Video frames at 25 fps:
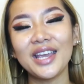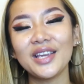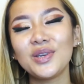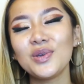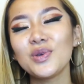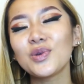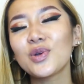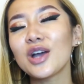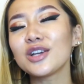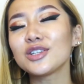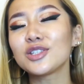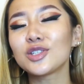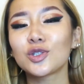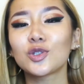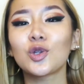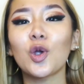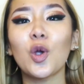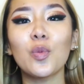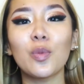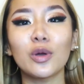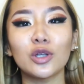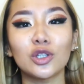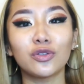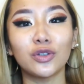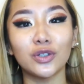Thank you guys
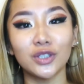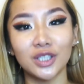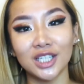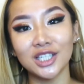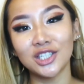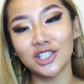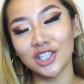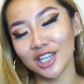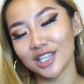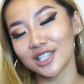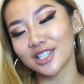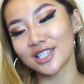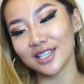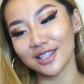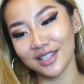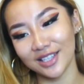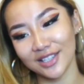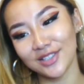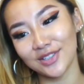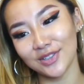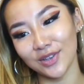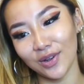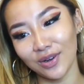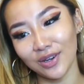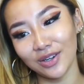so much for suggesting
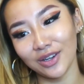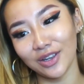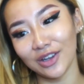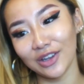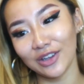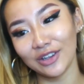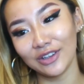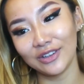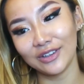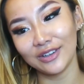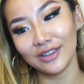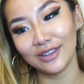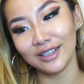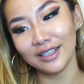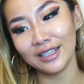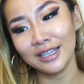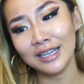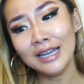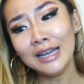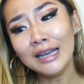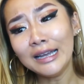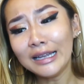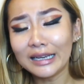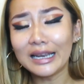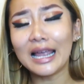this solo.
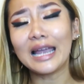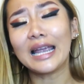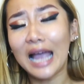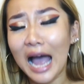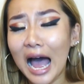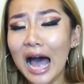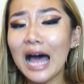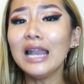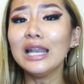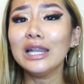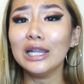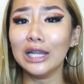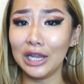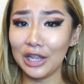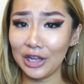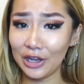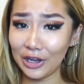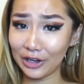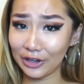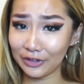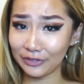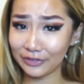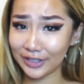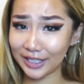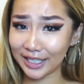Like, I
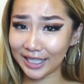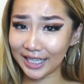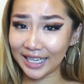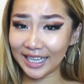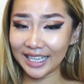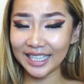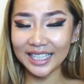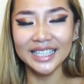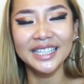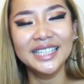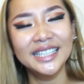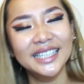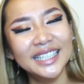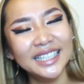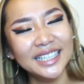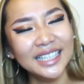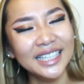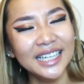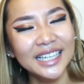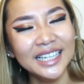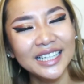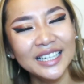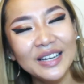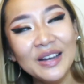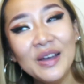loved it.
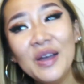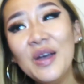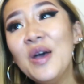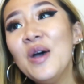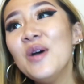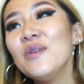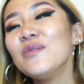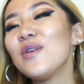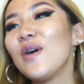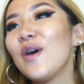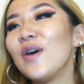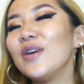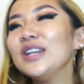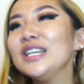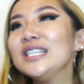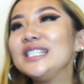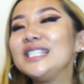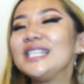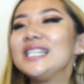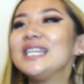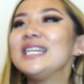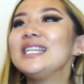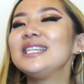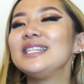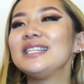But
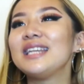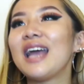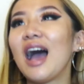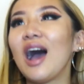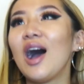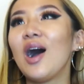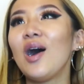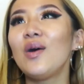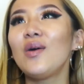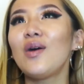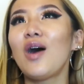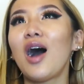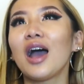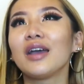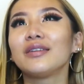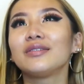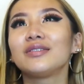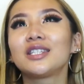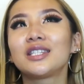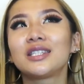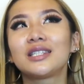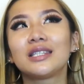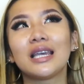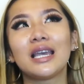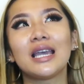honestly, now
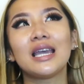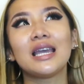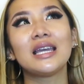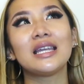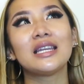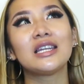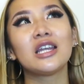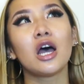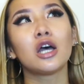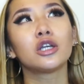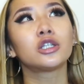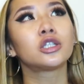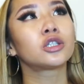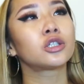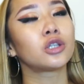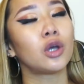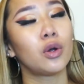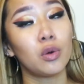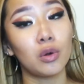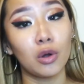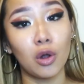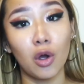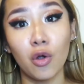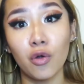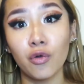I've seen a
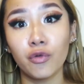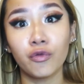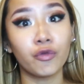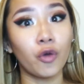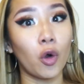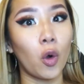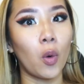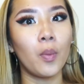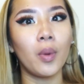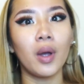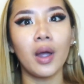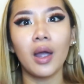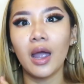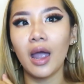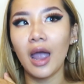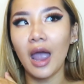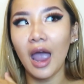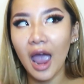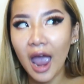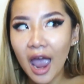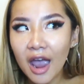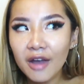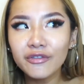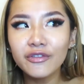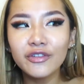solo from
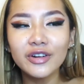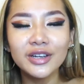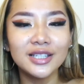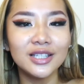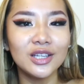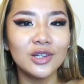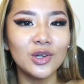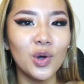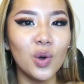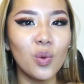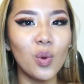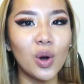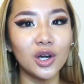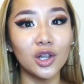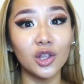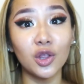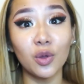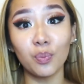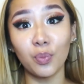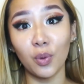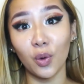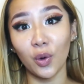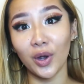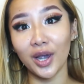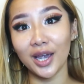every single one of
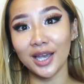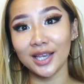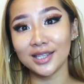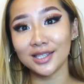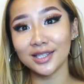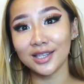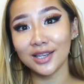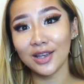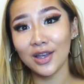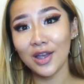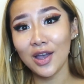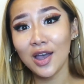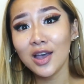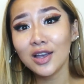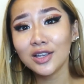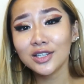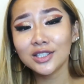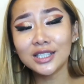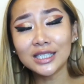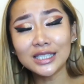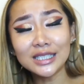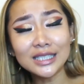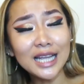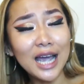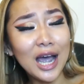the boys,
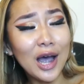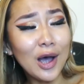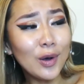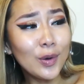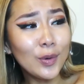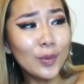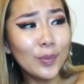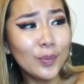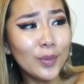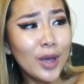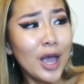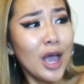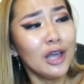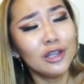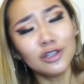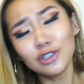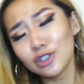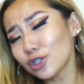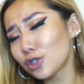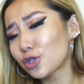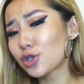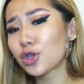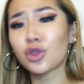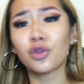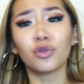so now
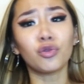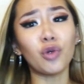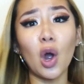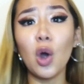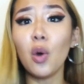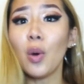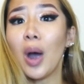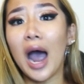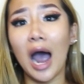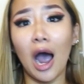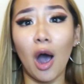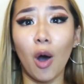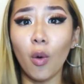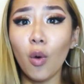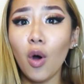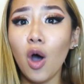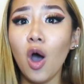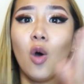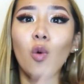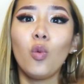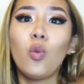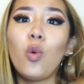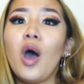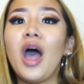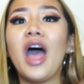just throw
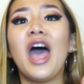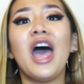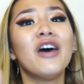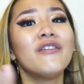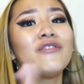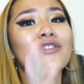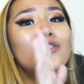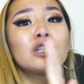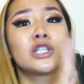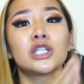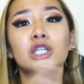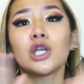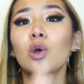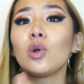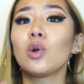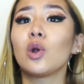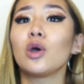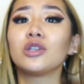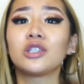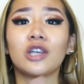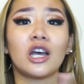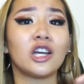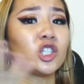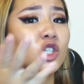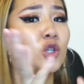out whatever
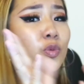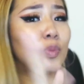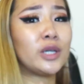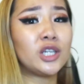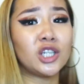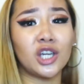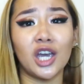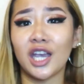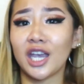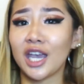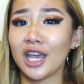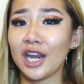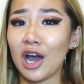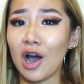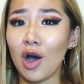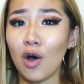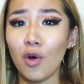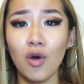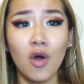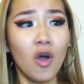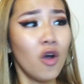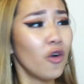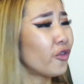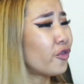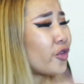solos I should be checking
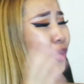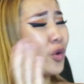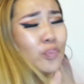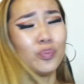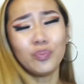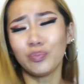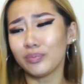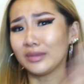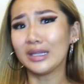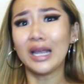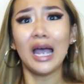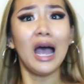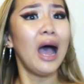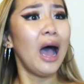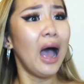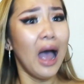out from